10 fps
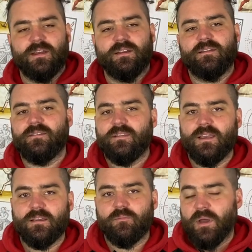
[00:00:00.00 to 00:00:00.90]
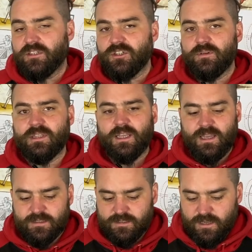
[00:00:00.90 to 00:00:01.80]
And I think by doing
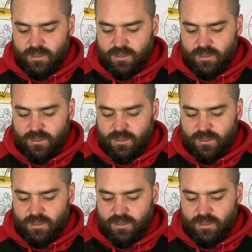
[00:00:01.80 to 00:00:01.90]
that,